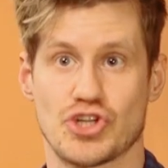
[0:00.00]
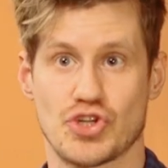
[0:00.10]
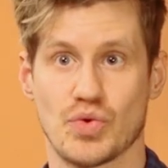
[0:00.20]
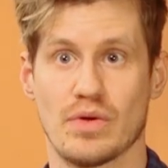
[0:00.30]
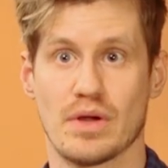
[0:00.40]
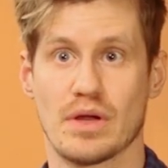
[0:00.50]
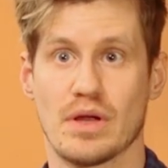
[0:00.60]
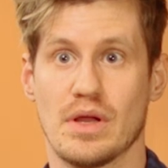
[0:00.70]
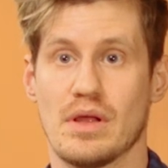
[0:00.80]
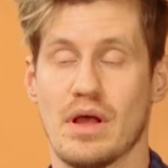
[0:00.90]
sure
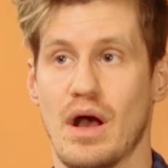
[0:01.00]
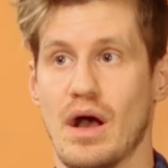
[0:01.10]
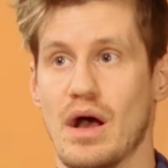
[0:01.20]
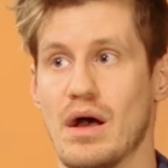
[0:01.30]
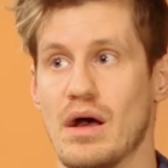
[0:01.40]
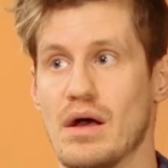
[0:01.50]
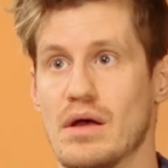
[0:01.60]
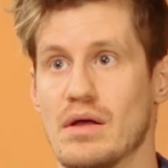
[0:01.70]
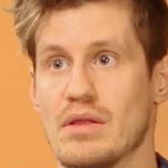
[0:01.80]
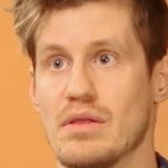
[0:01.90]

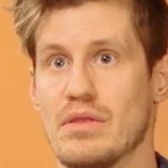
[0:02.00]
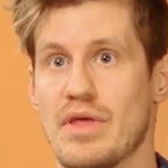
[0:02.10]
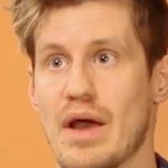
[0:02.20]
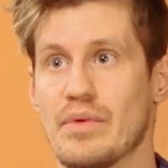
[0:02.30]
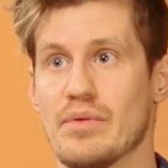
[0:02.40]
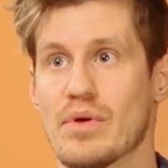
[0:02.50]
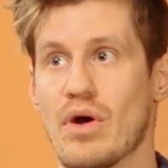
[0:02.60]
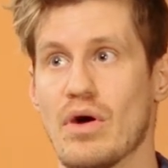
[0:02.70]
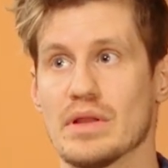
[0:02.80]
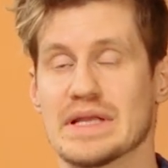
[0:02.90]
that we were
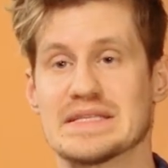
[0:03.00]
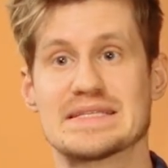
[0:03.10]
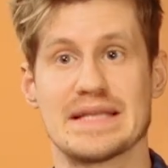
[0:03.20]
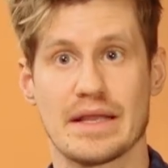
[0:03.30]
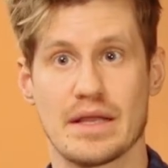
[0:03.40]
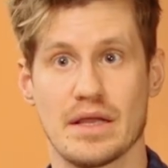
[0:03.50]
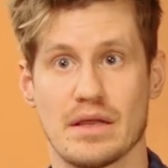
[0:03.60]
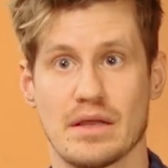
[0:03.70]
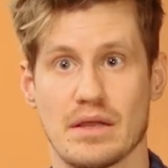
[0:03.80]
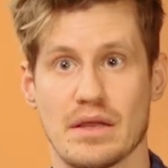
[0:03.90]
all in sync
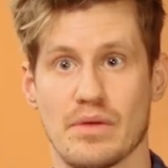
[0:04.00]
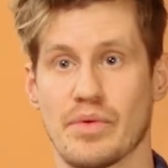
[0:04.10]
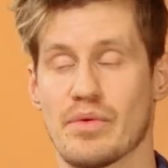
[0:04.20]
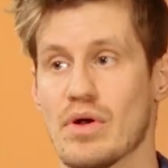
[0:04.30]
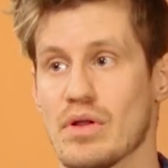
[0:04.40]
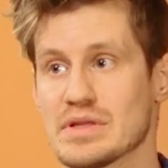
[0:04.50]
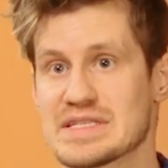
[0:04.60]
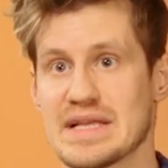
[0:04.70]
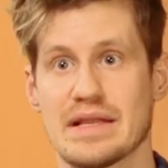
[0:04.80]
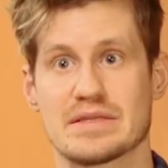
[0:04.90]
and we were all
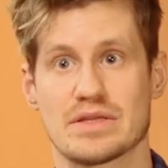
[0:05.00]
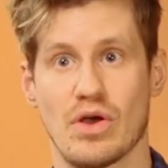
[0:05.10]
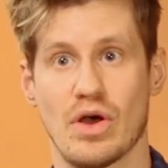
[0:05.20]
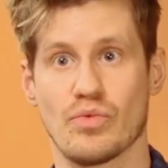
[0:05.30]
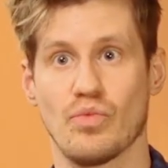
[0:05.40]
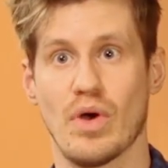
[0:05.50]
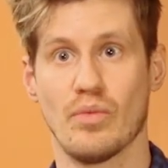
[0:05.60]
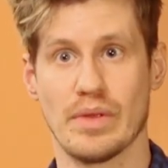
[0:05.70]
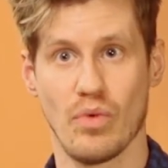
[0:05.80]
set on what we